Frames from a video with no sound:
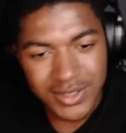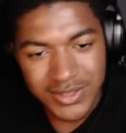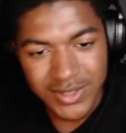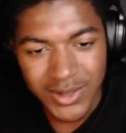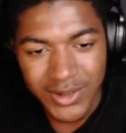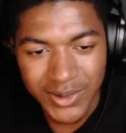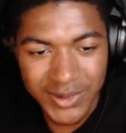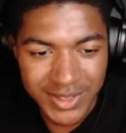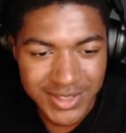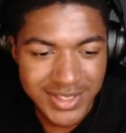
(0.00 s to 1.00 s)
so
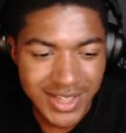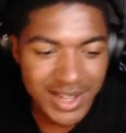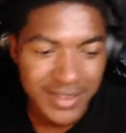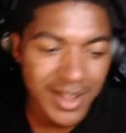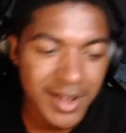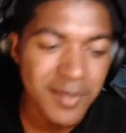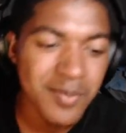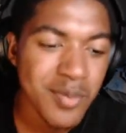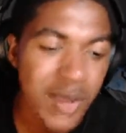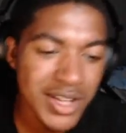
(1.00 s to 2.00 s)
this is kind of like a
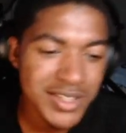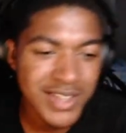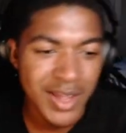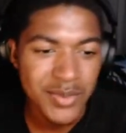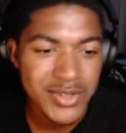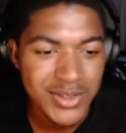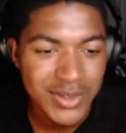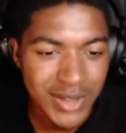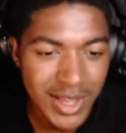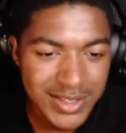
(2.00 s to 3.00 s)
bust
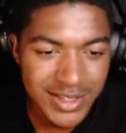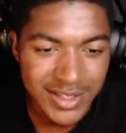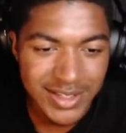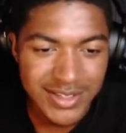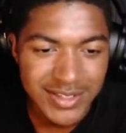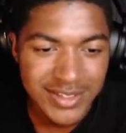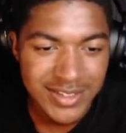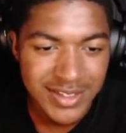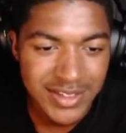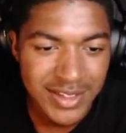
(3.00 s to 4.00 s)
episode as it
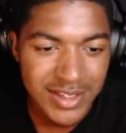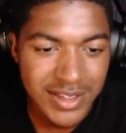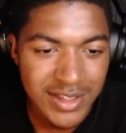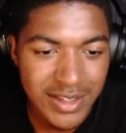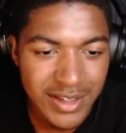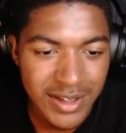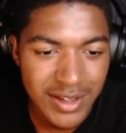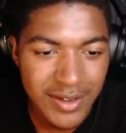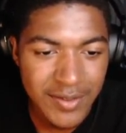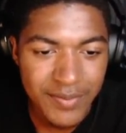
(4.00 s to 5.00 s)
is.